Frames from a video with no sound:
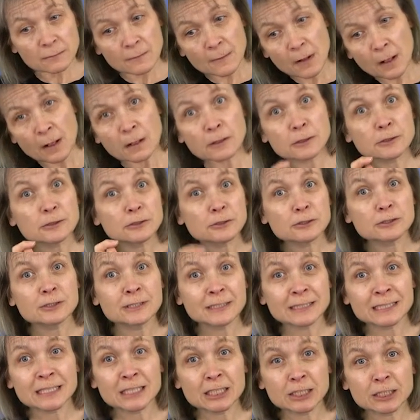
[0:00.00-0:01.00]
TfL
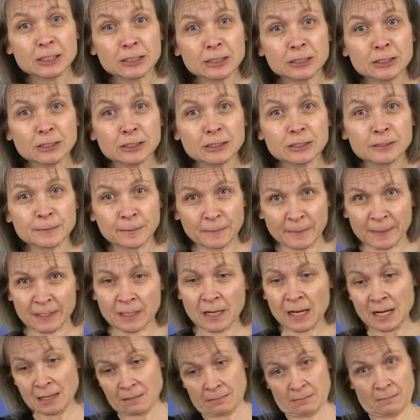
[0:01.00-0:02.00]
wants your feedback on the
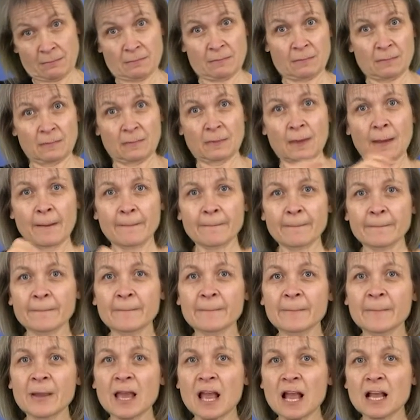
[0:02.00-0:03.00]
possible
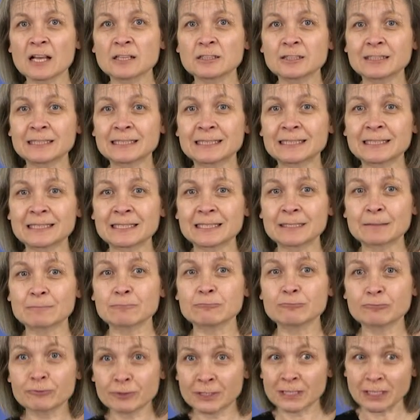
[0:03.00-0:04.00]
changes to make the
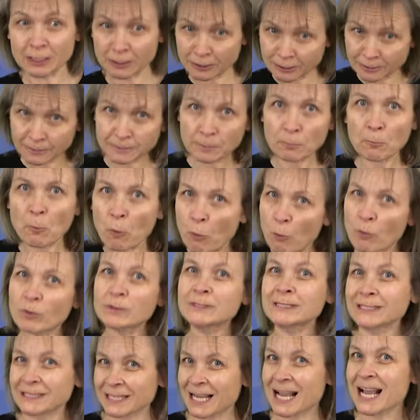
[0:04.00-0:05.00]
area around
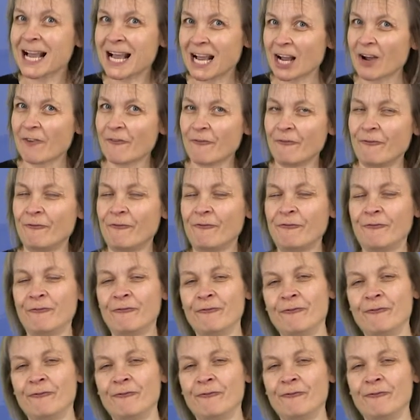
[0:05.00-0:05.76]
Battersea Bridge safer.